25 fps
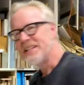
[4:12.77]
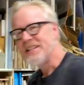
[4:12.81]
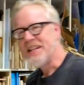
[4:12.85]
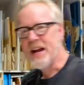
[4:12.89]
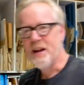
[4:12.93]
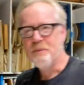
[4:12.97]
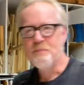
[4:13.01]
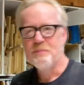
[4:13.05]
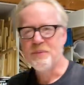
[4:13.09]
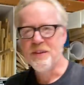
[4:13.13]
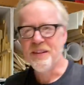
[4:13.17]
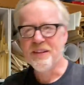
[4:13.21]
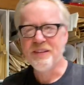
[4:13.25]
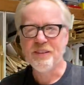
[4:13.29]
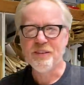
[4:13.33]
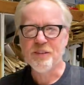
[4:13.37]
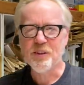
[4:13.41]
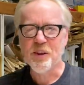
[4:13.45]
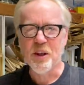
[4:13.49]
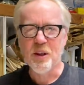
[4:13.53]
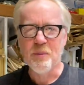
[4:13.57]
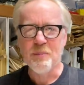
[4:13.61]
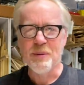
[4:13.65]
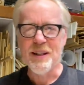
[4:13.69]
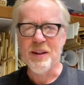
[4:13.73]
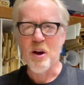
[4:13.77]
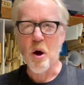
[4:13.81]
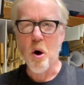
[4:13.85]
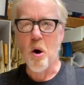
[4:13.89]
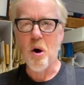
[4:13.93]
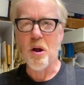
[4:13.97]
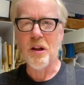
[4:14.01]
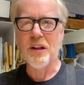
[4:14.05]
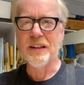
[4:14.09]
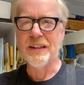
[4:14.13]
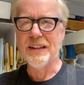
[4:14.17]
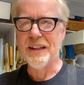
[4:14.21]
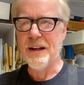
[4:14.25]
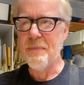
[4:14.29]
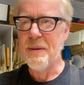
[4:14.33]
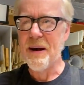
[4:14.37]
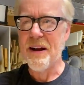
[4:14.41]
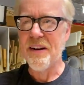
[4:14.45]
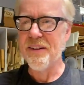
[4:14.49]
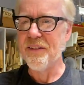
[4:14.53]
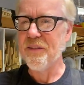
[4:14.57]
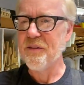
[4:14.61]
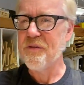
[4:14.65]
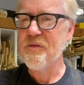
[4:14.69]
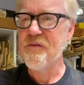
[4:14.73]
yeah, this is going to be all
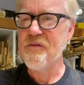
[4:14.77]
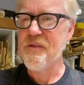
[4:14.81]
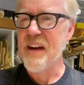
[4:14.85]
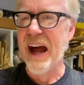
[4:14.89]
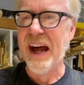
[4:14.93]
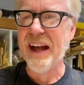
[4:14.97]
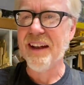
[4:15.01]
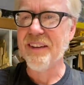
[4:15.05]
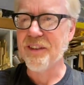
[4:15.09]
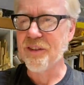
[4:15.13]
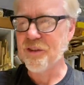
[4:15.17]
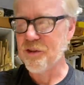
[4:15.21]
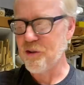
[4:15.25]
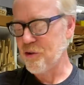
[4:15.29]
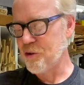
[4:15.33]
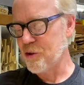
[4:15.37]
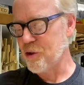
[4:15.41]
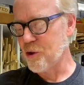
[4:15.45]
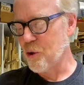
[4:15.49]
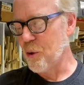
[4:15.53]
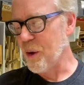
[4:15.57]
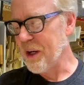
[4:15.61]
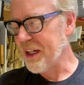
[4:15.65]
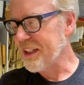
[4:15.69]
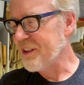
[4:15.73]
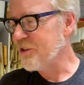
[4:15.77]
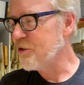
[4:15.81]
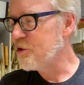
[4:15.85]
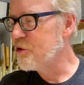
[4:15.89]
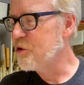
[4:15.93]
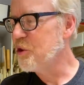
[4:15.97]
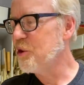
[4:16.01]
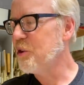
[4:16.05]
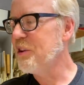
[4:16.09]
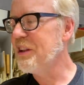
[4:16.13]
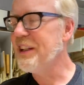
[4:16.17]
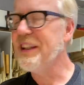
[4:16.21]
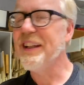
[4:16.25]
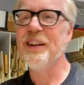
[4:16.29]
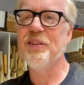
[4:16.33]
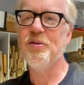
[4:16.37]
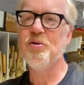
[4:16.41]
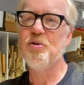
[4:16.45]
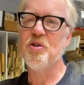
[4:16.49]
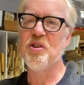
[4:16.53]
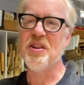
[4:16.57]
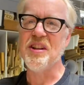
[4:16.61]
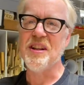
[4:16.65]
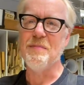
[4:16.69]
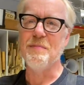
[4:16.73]
about as fast, quick, dirty,
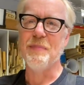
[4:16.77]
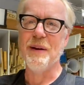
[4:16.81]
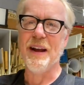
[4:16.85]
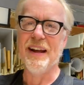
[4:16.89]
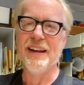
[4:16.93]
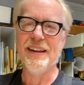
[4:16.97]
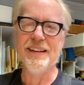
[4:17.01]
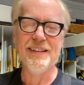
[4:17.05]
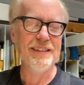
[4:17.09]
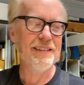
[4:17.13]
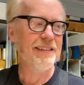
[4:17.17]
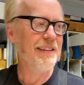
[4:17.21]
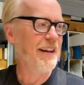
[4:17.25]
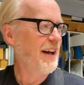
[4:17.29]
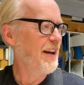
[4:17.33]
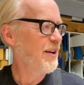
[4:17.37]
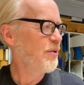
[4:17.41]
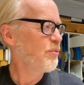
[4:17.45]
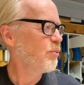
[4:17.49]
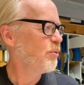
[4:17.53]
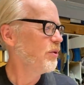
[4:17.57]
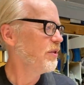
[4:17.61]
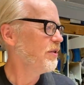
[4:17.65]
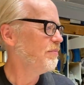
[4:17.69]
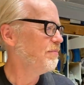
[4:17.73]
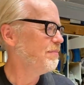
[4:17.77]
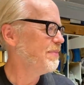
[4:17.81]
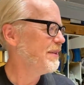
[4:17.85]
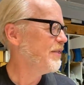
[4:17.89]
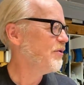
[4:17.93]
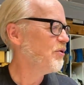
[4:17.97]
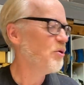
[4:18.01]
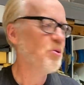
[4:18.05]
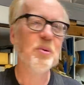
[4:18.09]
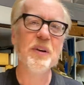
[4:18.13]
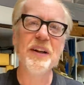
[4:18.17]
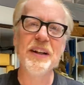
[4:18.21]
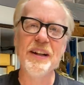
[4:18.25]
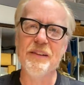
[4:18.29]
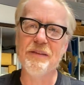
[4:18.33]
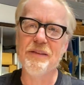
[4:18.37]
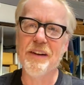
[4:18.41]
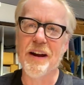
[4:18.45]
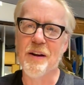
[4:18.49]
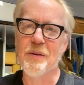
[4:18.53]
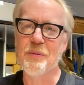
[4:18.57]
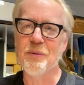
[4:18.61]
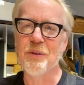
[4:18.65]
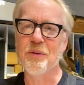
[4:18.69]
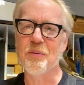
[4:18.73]
and cheap as I would be doing if
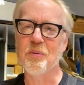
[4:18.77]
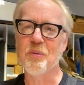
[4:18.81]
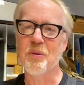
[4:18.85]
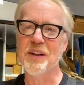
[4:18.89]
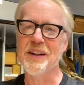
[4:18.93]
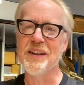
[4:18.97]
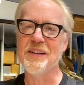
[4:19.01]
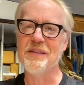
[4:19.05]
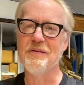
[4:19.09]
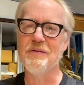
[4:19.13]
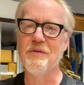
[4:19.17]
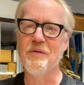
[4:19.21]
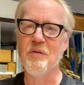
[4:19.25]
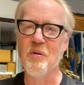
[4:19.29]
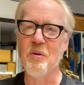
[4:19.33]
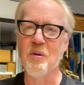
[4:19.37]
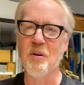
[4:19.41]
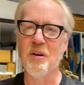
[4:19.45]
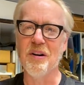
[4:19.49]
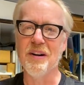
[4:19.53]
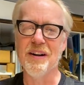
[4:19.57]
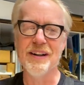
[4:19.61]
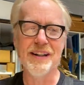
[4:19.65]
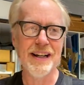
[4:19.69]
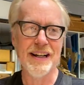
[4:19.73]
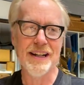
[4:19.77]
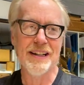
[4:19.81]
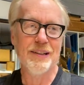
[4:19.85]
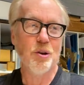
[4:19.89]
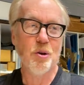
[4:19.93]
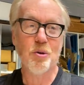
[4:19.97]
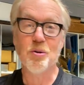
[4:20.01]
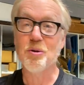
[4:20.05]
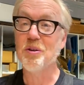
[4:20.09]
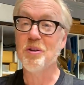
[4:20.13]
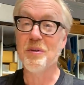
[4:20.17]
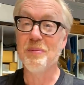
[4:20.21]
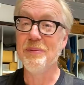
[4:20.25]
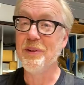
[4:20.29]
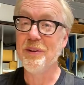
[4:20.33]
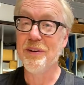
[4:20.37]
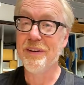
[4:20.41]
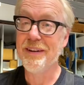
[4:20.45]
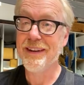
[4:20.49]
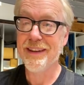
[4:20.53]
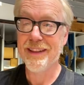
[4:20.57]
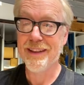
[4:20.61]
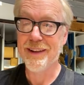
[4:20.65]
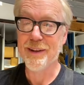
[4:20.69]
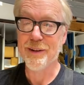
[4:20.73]
I was working for a local
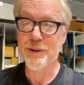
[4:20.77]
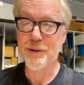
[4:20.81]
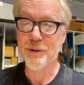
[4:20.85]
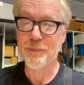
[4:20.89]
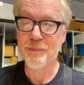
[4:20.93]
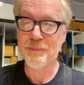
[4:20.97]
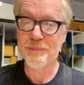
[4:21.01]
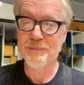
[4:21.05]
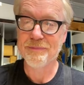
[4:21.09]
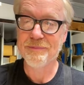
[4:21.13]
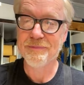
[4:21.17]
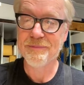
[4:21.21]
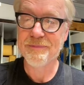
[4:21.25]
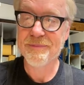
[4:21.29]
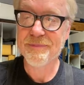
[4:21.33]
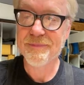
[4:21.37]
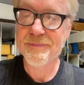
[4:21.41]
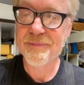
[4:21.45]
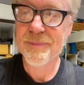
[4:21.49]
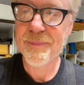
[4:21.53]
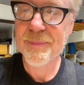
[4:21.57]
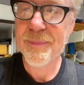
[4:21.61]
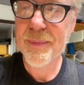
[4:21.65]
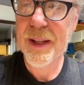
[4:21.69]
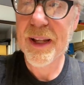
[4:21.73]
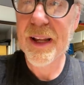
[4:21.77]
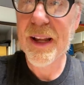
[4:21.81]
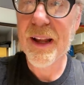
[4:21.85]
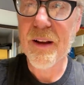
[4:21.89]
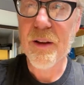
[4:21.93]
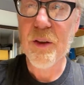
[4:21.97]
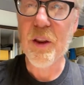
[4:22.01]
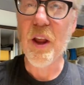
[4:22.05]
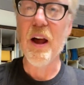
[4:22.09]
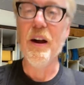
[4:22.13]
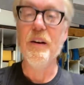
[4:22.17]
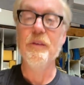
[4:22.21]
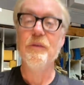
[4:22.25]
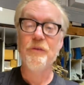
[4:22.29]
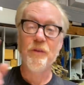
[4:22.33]
community theater. The